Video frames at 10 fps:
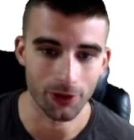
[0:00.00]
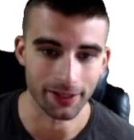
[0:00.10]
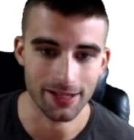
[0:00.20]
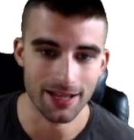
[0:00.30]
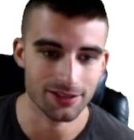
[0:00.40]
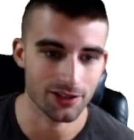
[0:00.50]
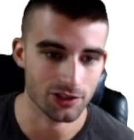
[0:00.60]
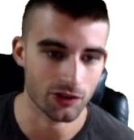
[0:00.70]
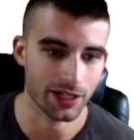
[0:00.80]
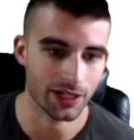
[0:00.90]
Like, he has a good
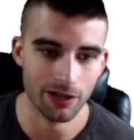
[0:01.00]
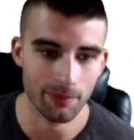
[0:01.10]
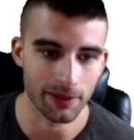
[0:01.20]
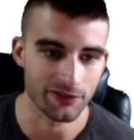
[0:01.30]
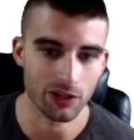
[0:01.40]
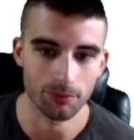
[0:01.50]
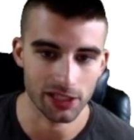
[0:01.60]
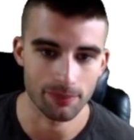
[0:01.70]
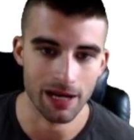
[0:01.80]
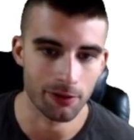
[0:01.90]
strikeout rate, but he gives up
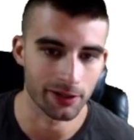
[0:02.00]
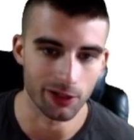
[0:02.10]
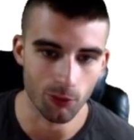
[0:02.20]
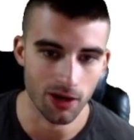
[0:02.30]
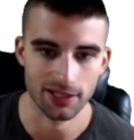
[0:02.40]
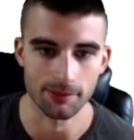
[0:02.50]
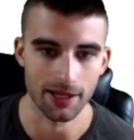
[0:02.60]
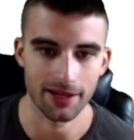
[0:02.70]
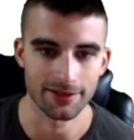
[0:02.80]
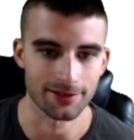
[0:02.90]
plenty of power. He can walk some
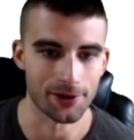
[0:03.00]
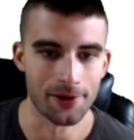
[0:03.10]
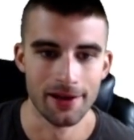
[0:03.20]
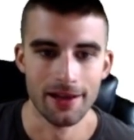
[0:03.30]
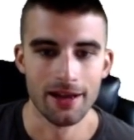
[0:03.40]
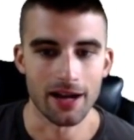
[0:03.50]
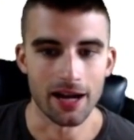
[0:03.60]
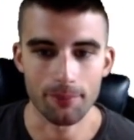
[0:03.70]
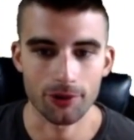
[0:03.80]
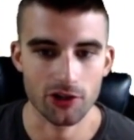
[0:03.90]
guys, so
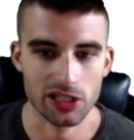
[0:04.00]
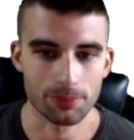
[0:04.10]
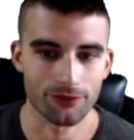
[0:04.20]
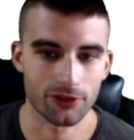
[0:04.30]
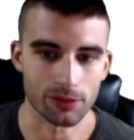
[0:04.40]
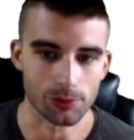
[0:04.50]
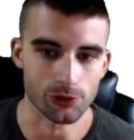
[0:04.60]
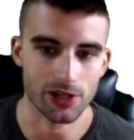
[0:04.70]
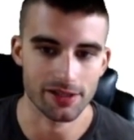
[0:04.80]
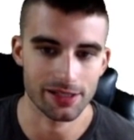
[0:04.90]
I personally prefer the Blue
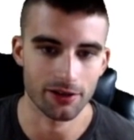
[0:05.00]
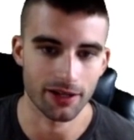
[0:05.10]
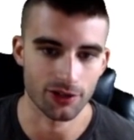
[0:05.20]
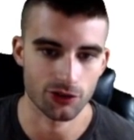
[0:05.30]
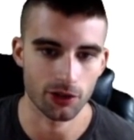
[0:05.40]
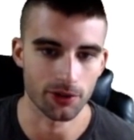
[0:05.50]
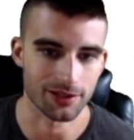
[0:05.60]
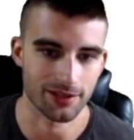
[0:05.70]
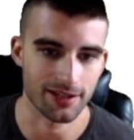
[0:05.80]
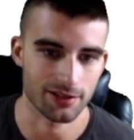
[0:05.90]
Jays here. Kind of struggled in
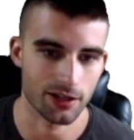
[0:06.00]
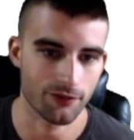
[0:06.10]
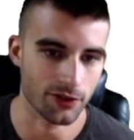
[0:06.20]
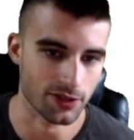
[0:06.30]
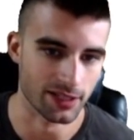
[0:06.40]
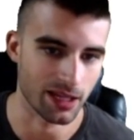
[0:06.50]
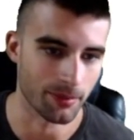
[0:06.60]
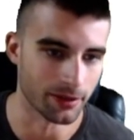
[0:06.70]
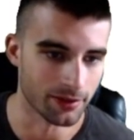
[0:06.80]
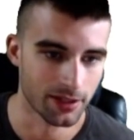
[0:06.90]
his last start versus them,
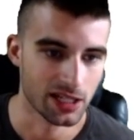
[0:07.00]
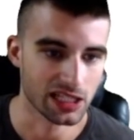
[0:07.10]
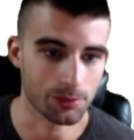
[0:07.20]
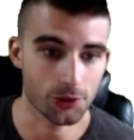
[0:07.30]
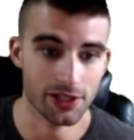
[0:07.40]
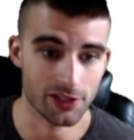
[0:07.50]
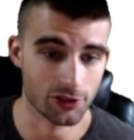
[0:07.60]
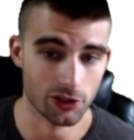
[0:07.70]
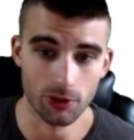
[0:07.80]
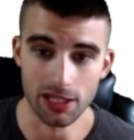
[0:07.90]
and the Blue Jays
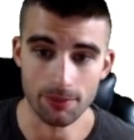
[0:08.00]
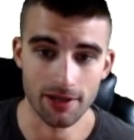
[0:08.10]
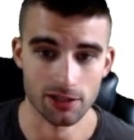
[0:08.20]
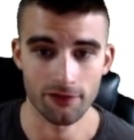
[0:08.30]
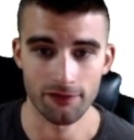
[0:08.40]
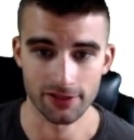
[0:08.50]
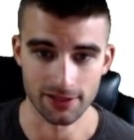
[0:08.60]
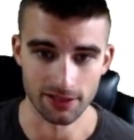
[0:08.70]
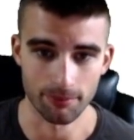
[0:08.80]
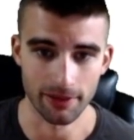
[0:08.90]
is just one of the best
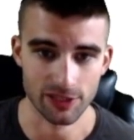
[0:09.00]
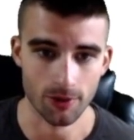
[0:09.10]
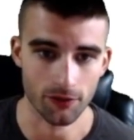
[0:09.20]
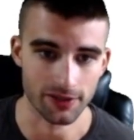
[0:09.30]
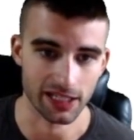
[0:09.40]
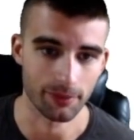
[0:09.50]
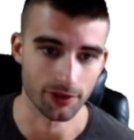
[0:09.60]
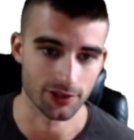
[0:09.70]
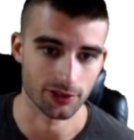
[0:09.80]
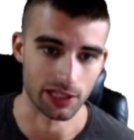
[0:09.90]
offenses in baseball, and this game
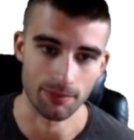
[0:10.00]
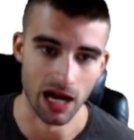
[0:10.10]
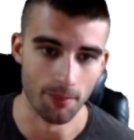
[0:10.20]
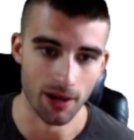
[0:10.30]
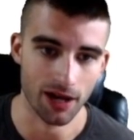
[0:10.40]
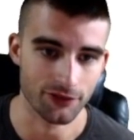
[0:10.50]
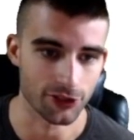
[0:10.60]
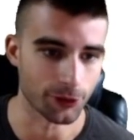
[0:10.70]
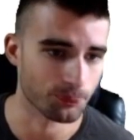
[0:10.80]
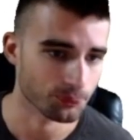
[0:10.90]
can certainly pop off.
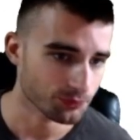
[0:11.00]
So if